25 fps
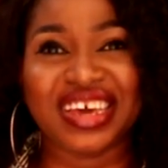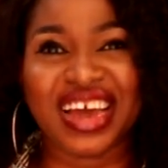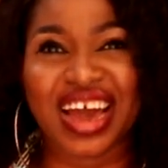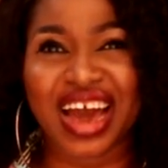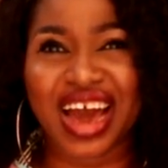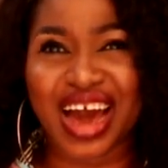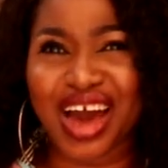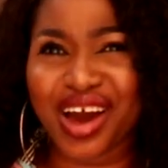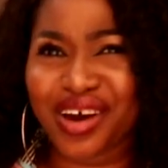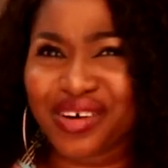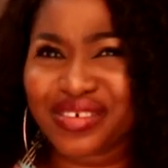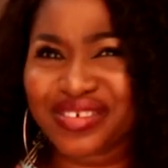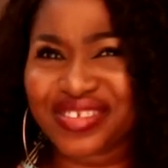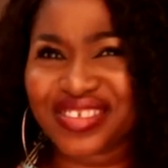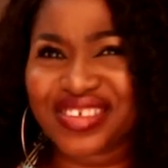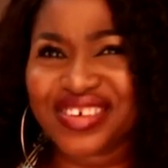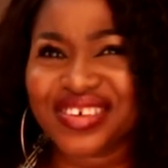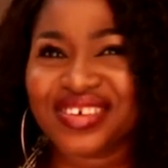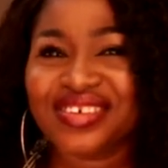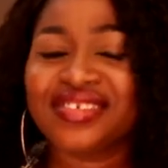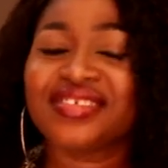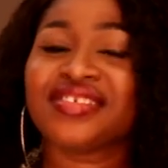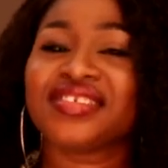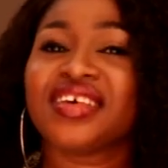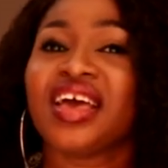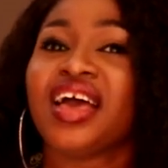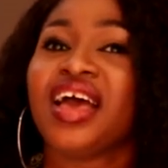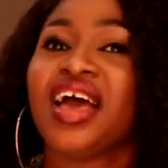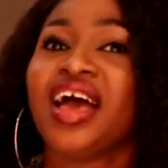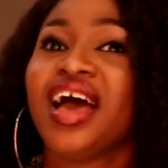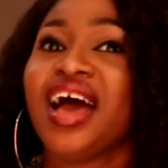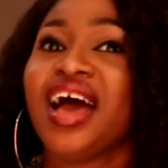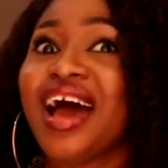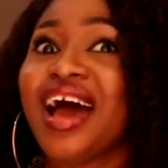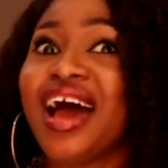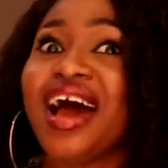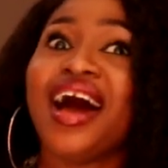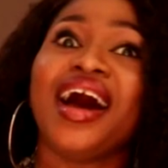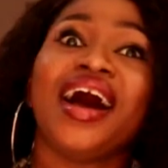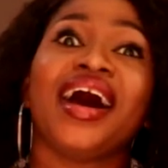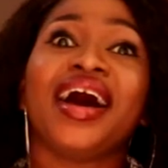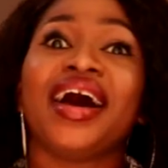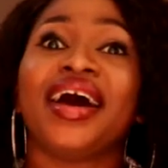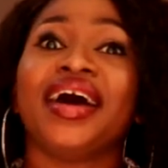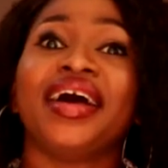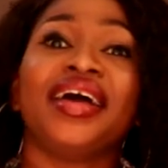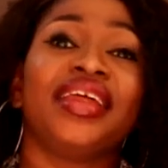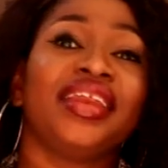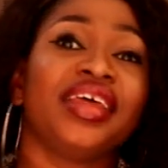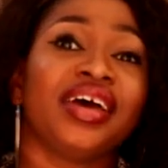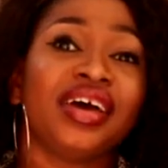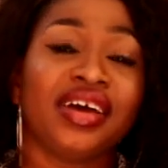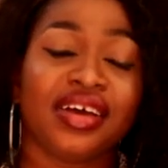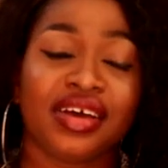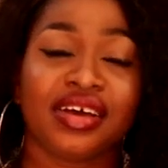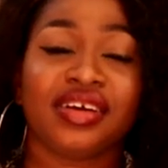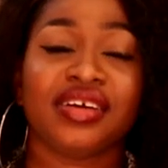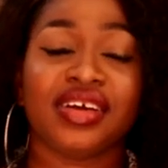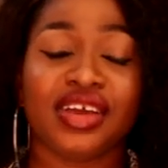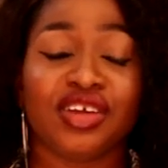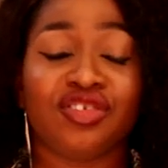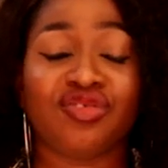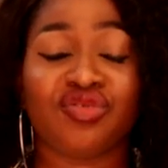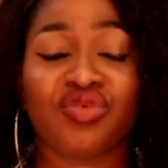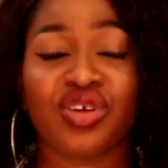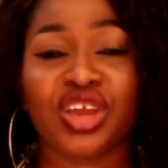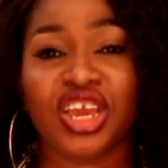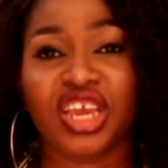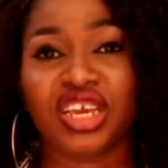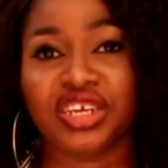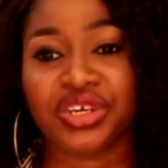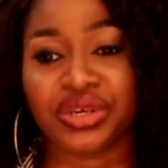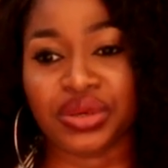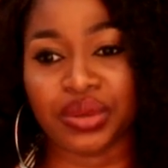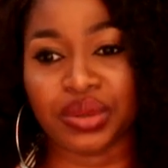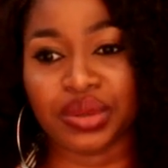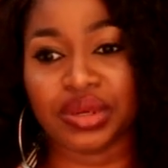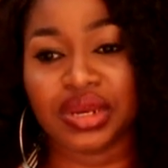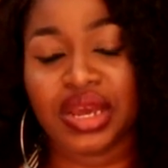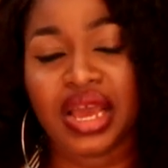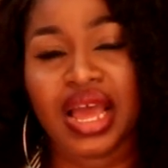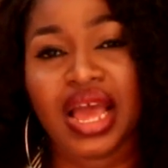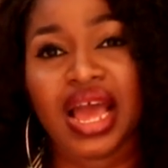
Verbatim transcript: Houses and education.